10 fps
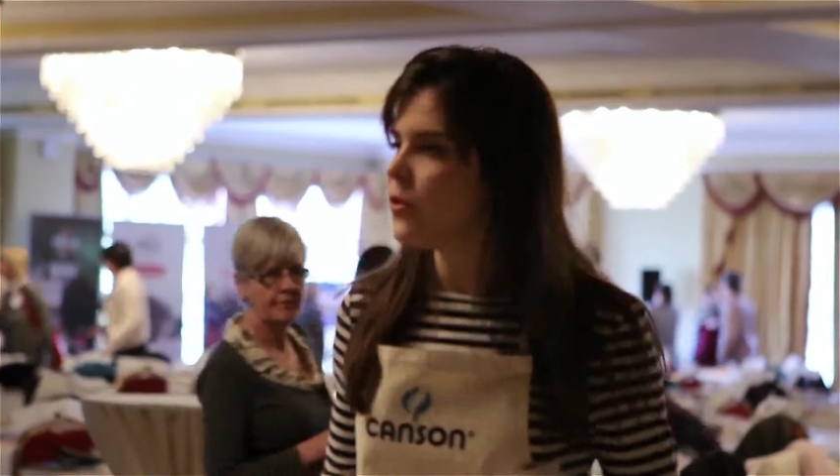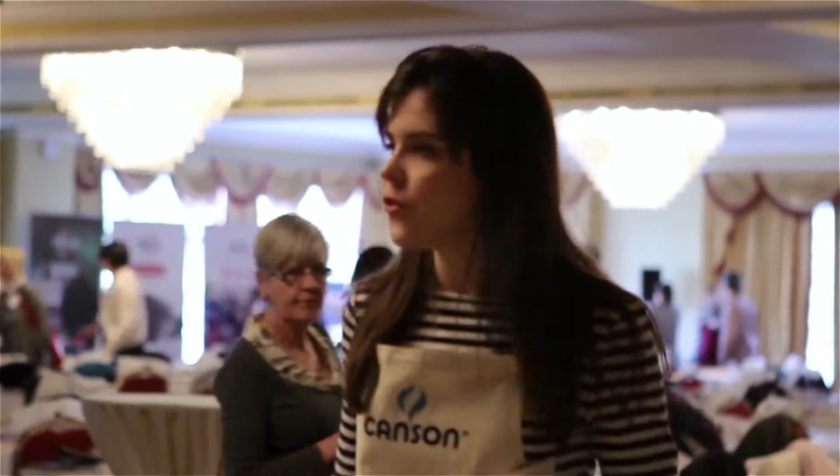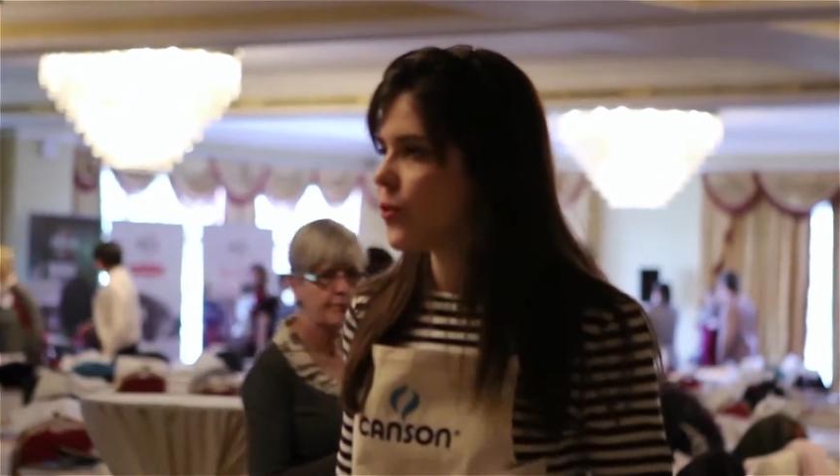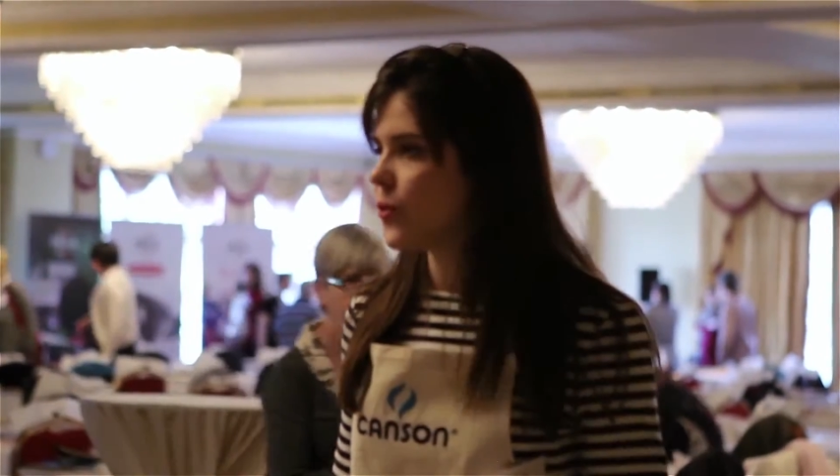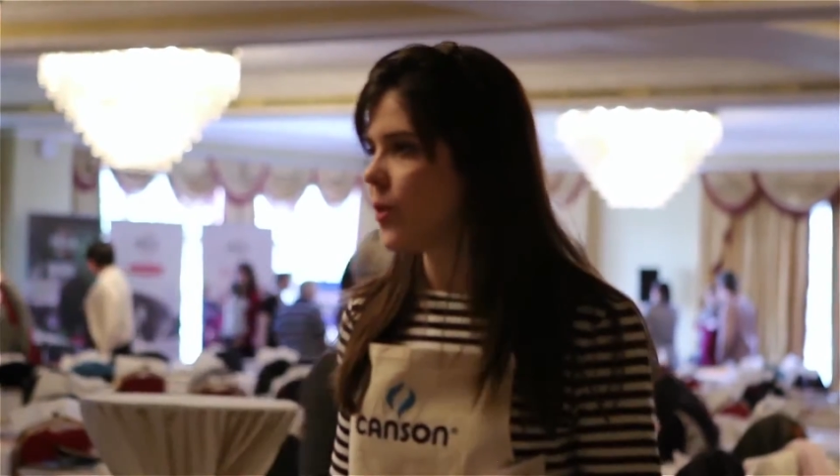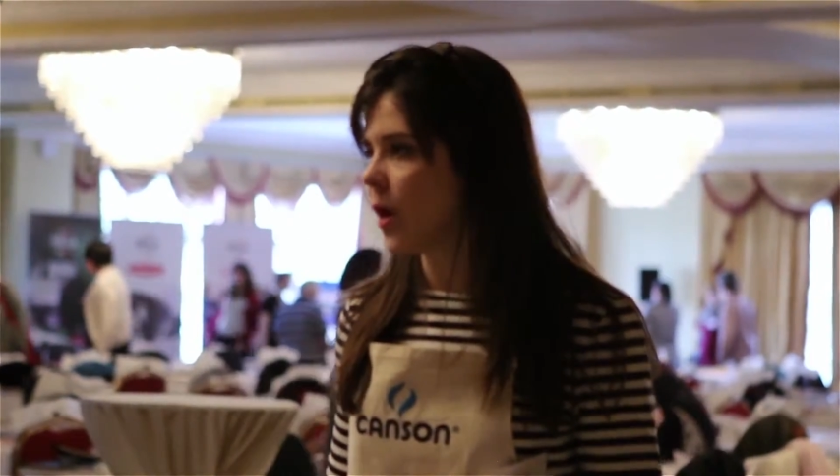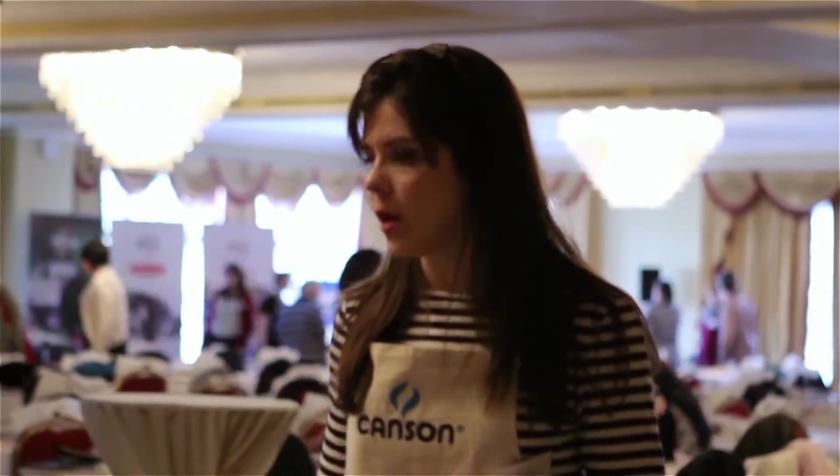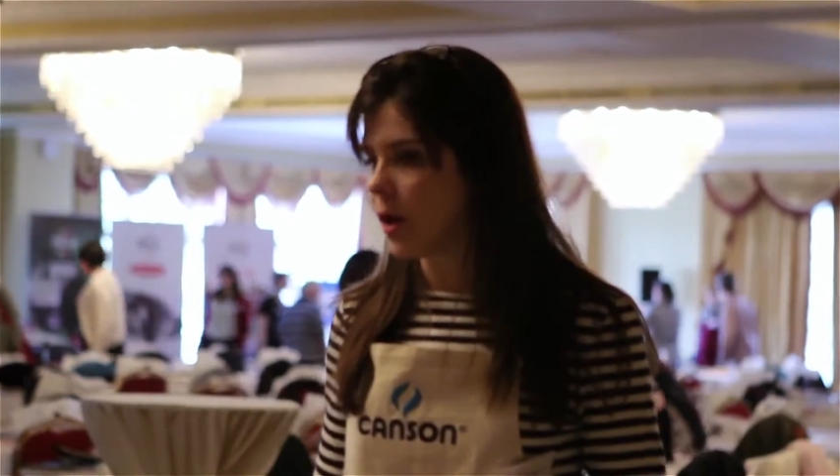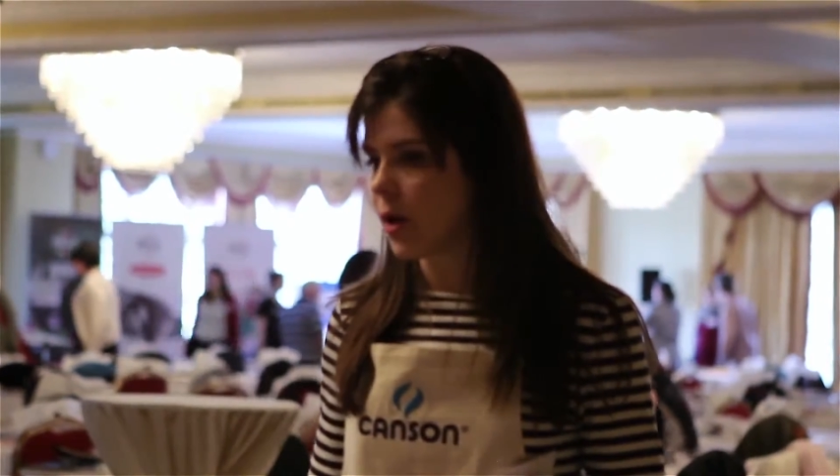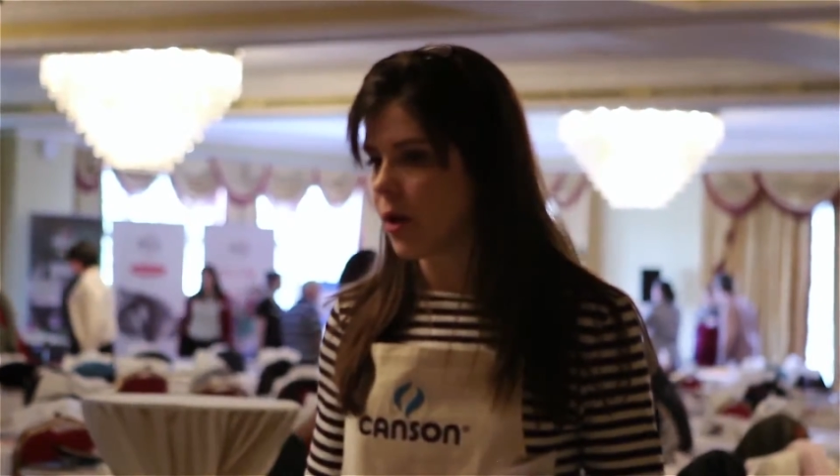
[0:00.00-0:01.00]

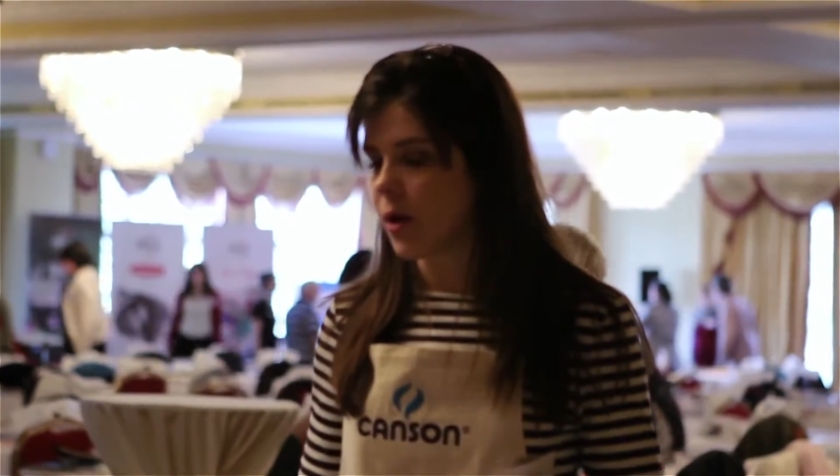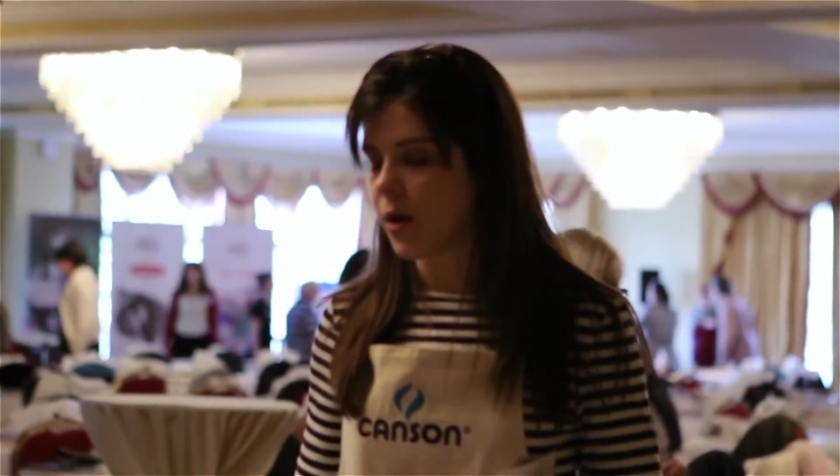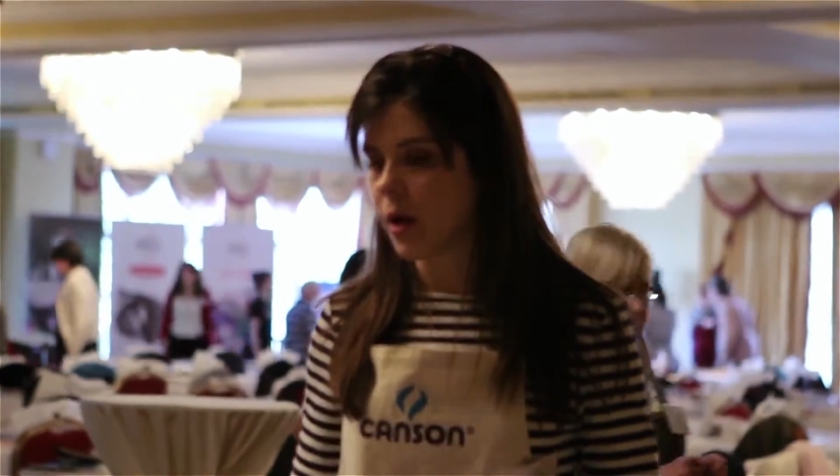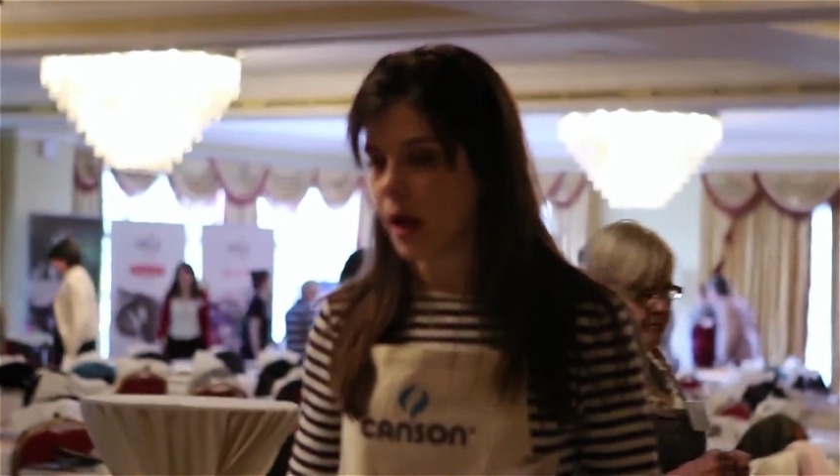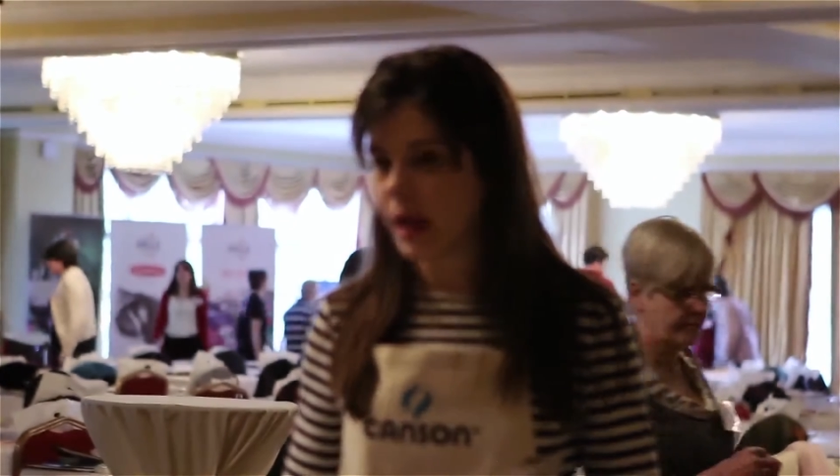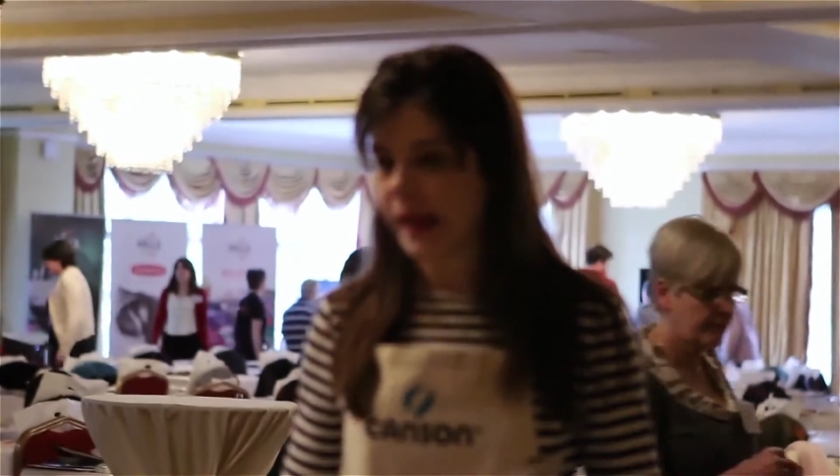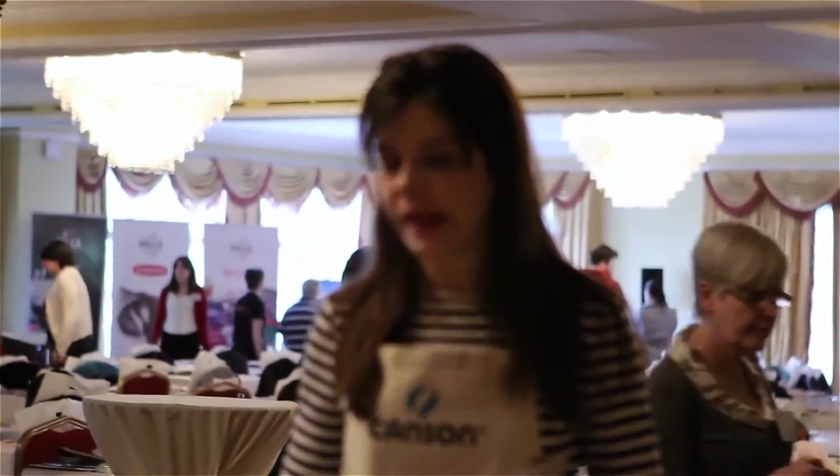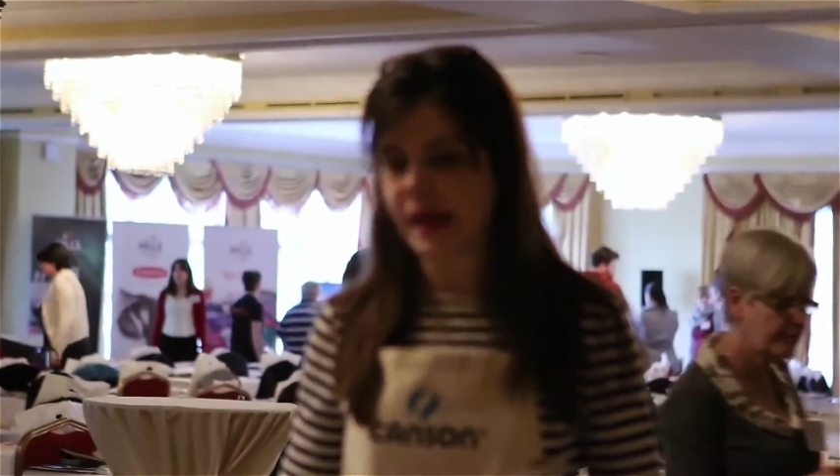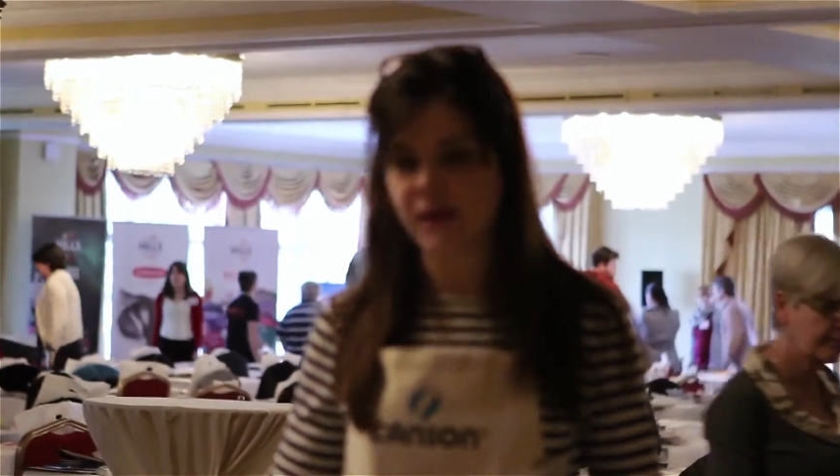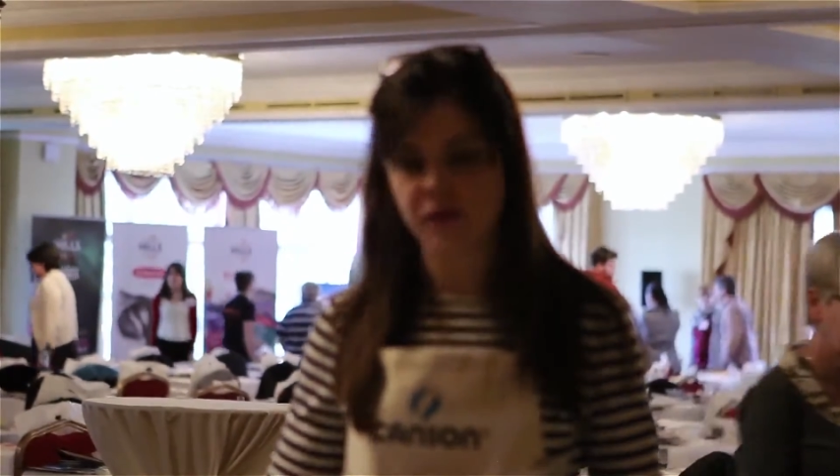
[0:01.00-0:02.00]
to
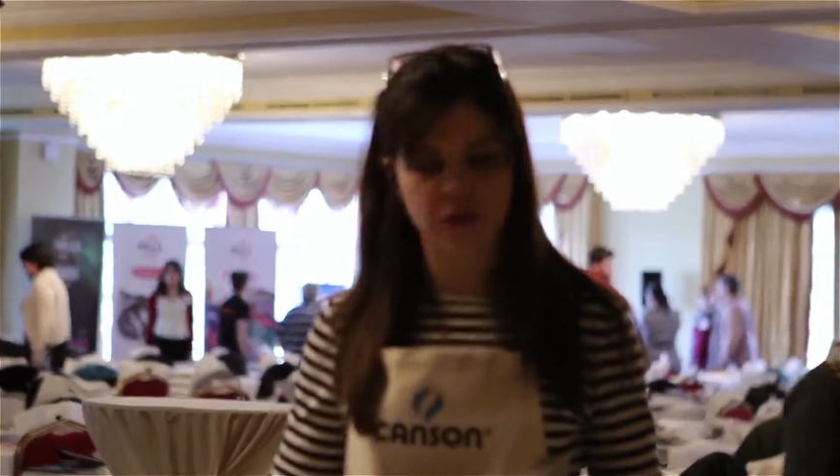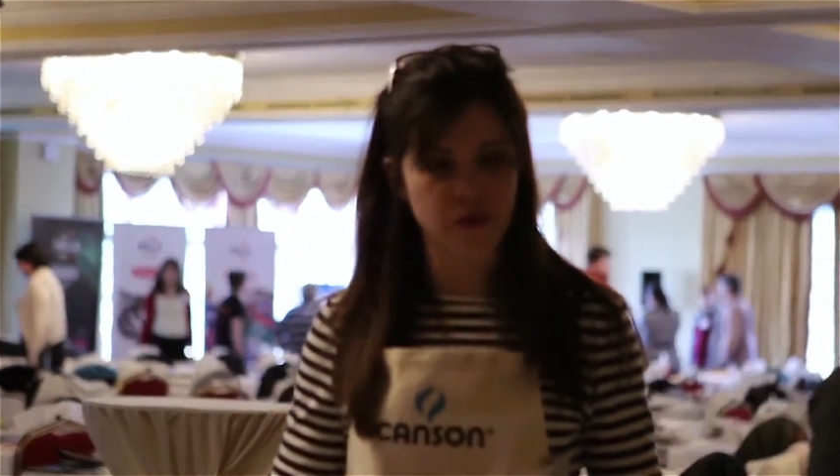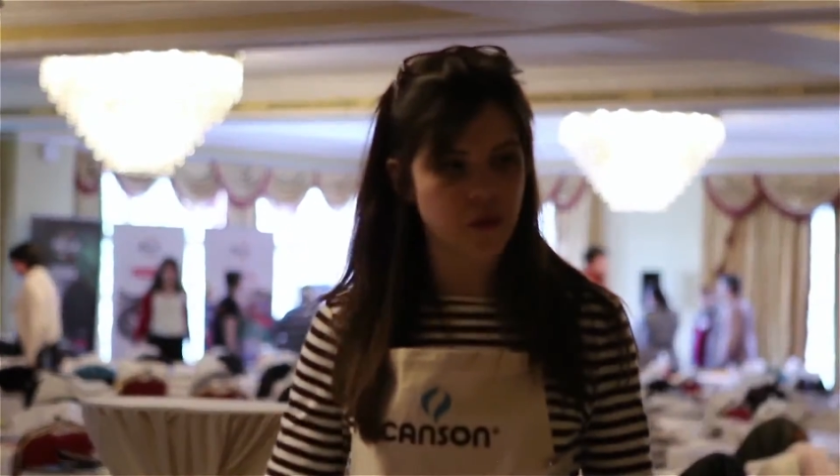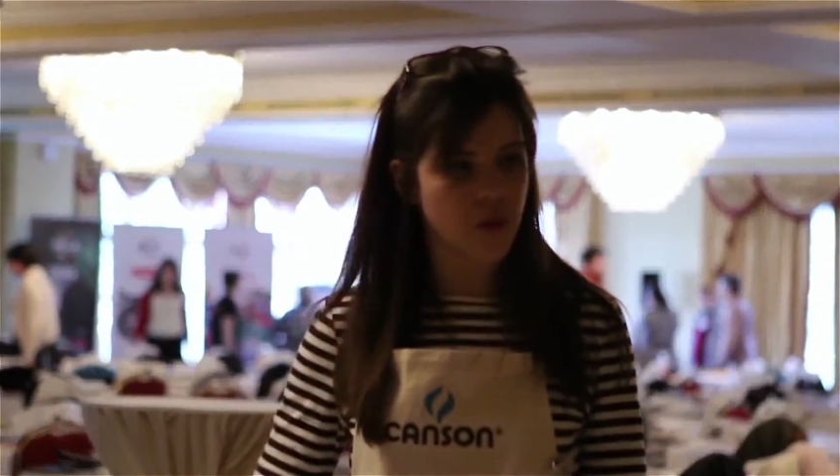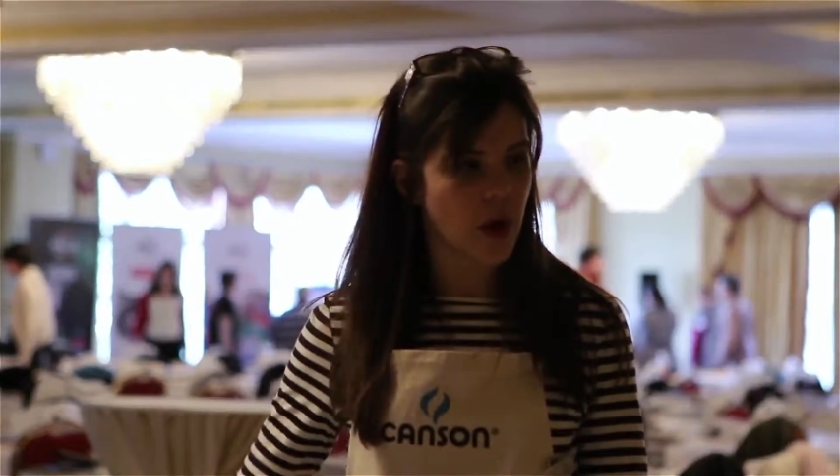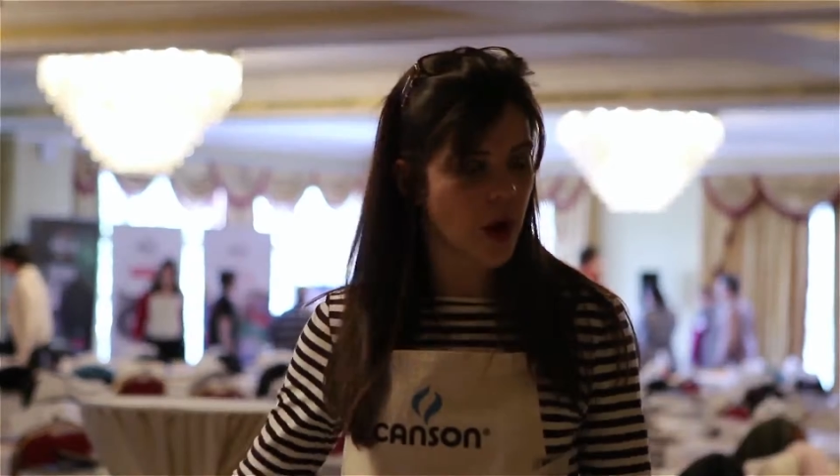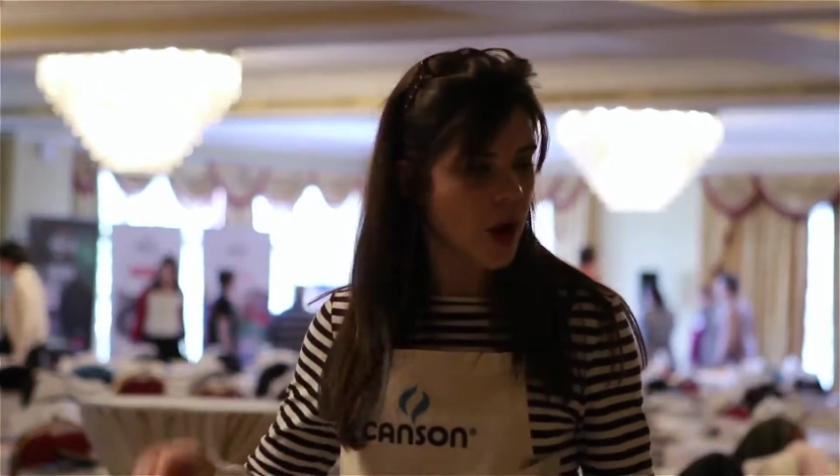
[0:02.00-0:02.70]
give you